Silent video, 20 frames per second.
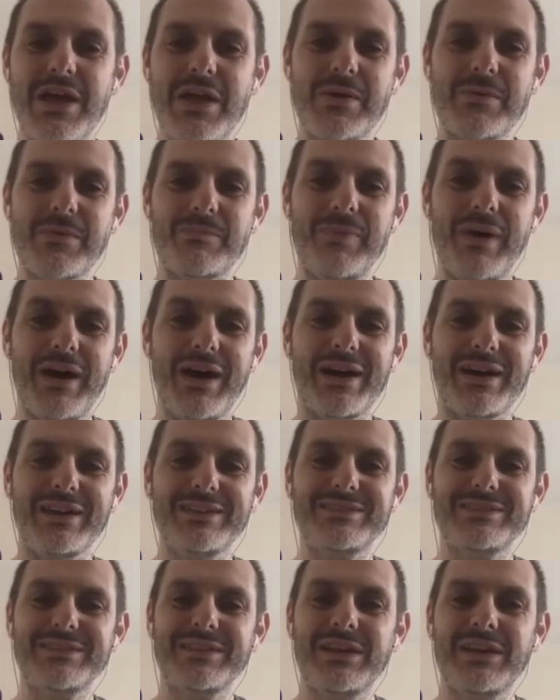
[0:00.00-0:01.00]

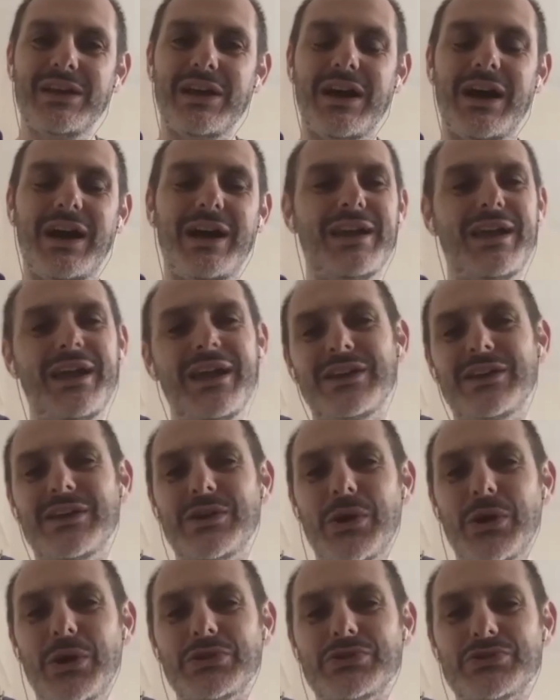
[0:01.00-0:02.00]
But I had
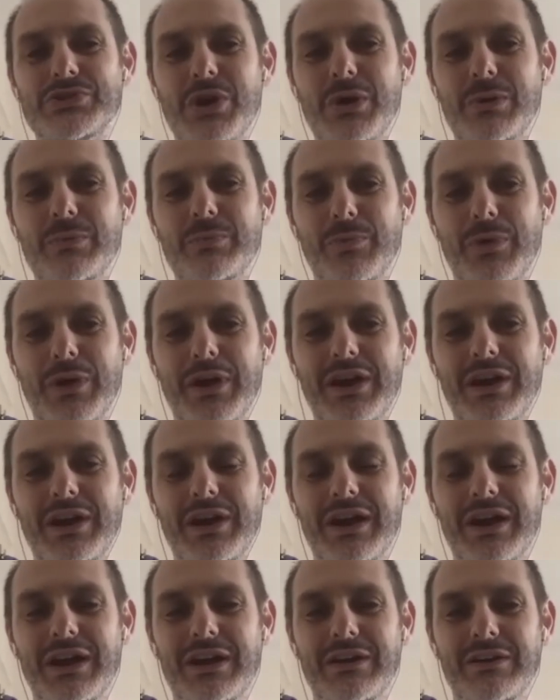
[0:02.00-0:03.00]
an odd job
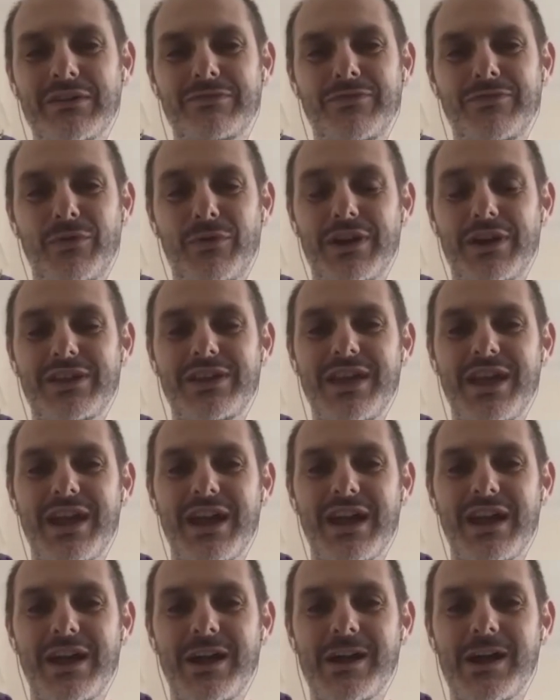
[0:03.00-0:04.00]
where uh, for a
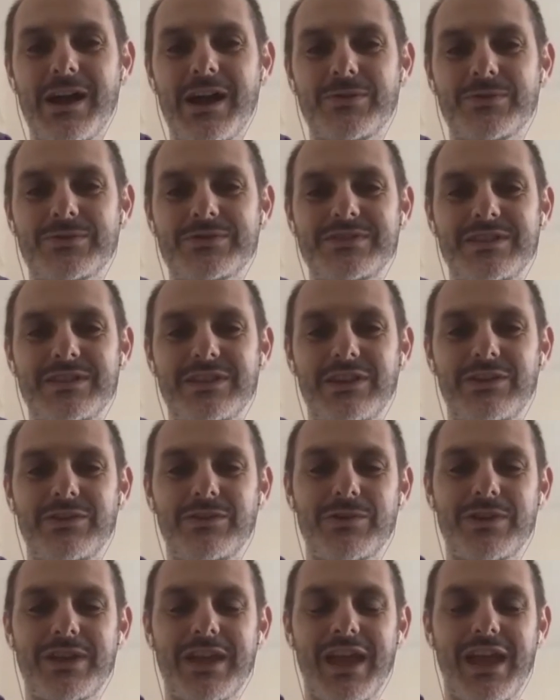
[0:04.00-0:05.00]
year I was in the
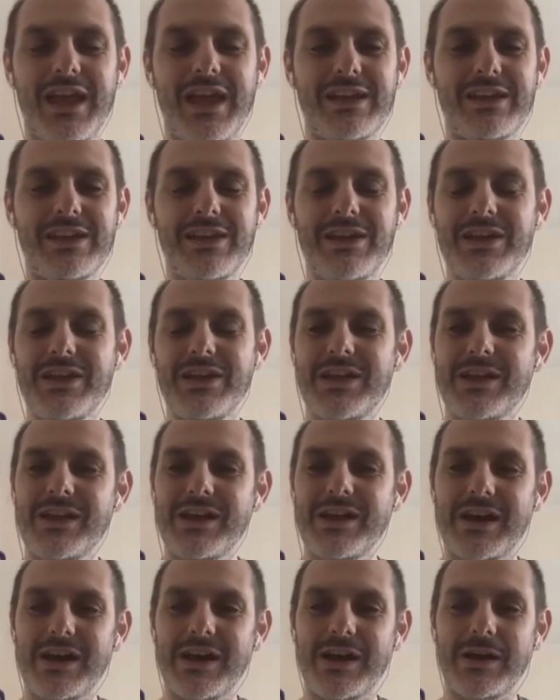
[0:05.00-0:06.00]
U K
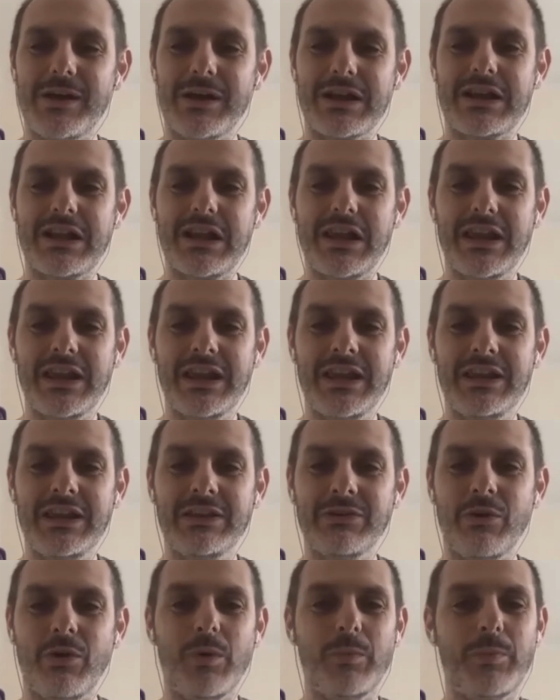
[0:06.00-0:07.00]
uh,
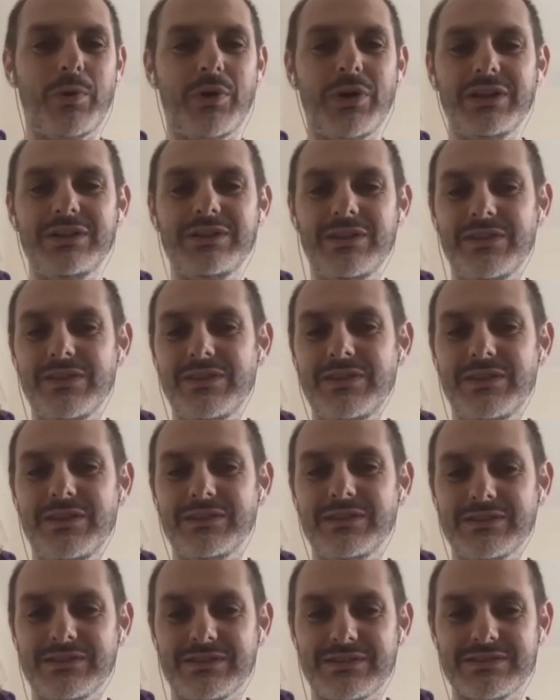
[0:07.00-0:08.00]
cleaning operating
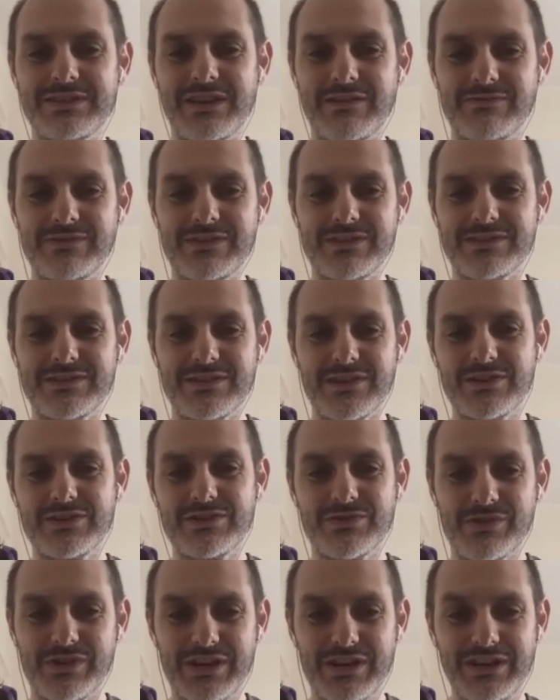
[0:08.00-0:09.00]
theatres after
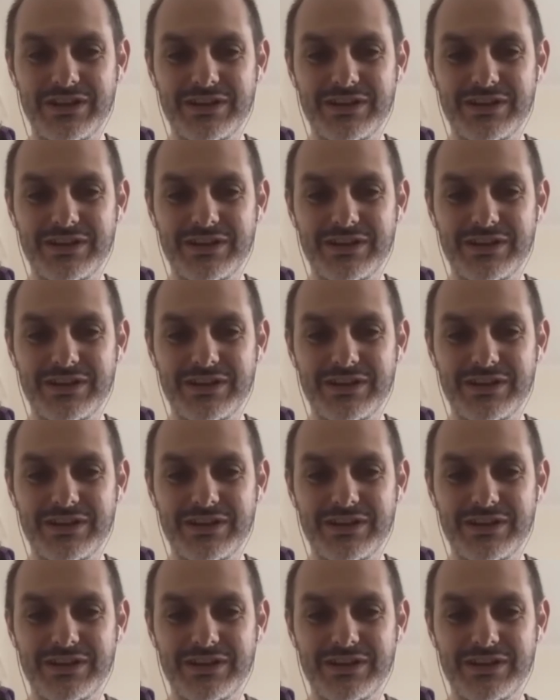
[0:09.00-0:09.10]
surgery.